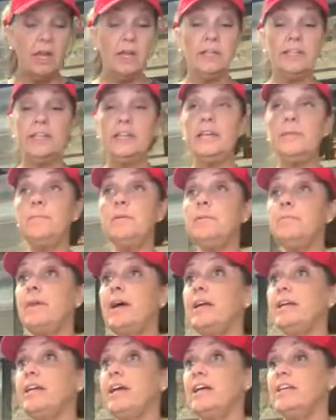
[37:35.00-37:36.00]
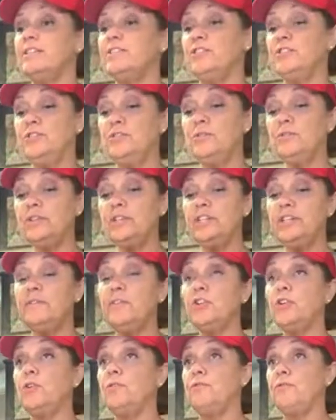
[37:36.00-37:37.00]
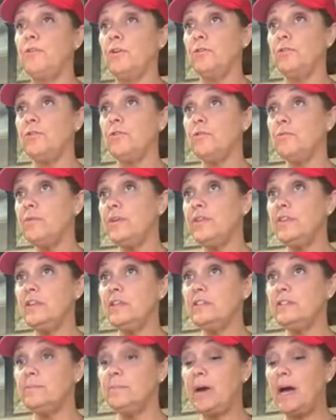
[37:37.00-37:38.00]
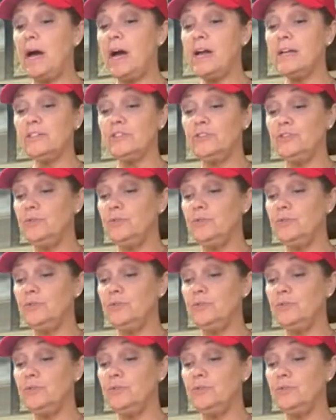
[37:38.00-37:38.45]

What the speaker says: Keep in mind, guys, you could even go further with this box.